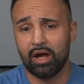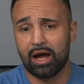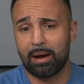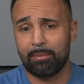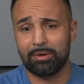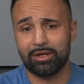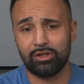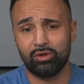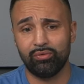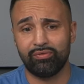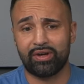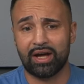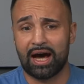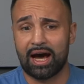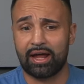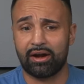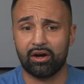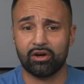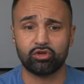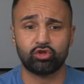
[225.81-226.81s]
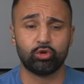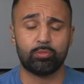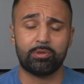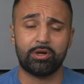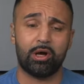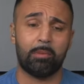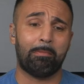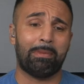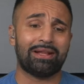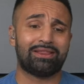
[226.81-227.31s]
I mean, you've got
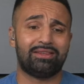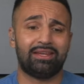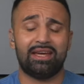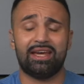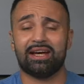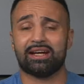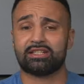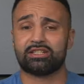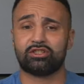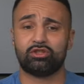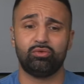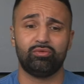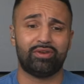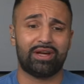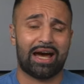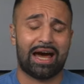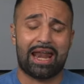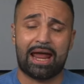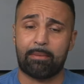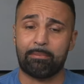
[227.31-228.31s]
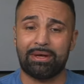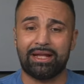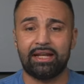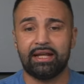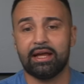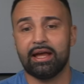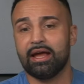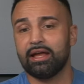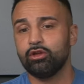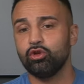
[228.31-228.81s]
Subriel Matias. You've got, I
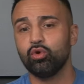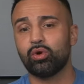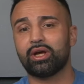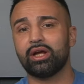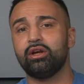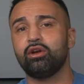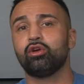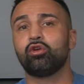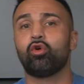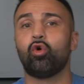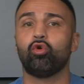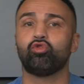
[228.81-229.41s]
mean, you can